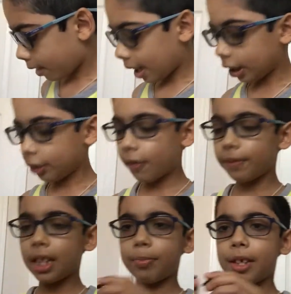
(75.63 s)
And two of
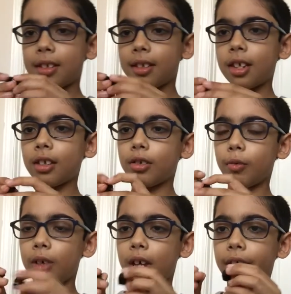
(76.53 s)
these pieces
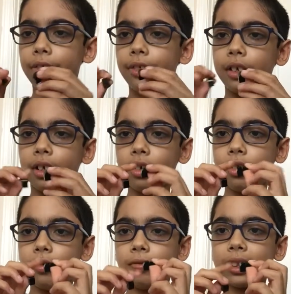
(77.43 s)
with
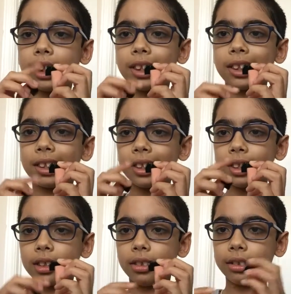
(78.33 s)
curves.
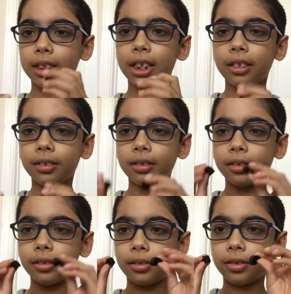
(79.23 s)
You
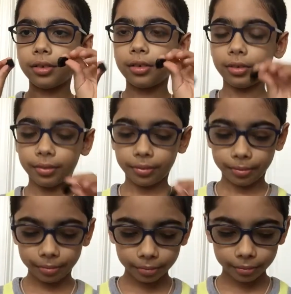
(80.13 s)

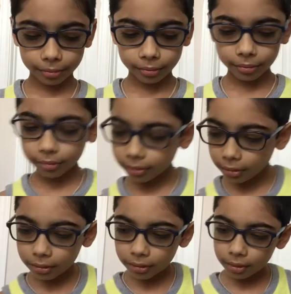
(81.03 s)

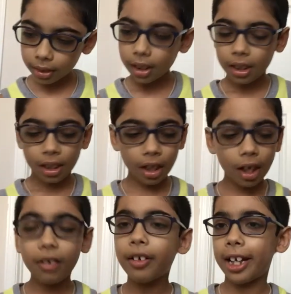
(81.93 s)
see?
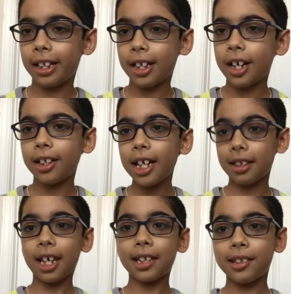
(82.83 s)
Alright, now
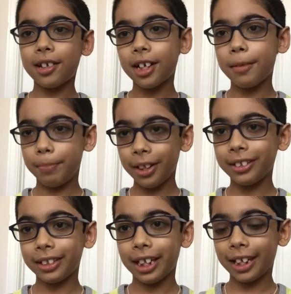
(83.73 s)
let's get started
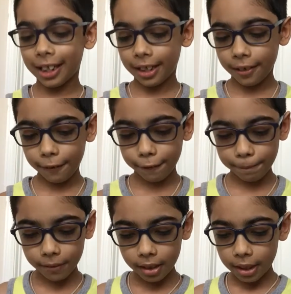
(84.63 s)
building.
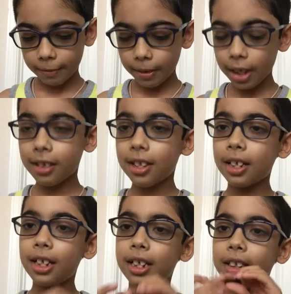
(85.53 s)
First,
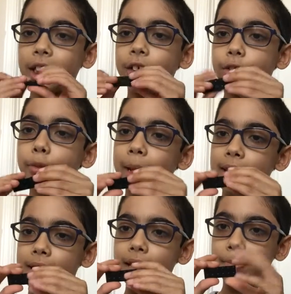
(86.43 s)
take your
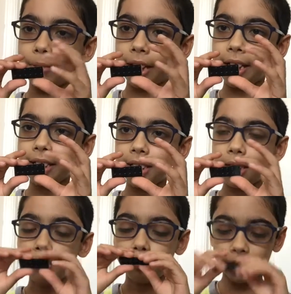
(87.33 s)
2x6 plate,
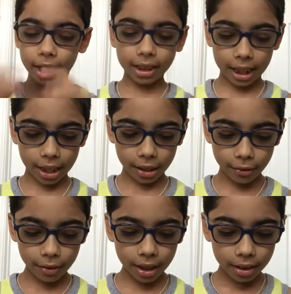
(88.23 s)
put it down.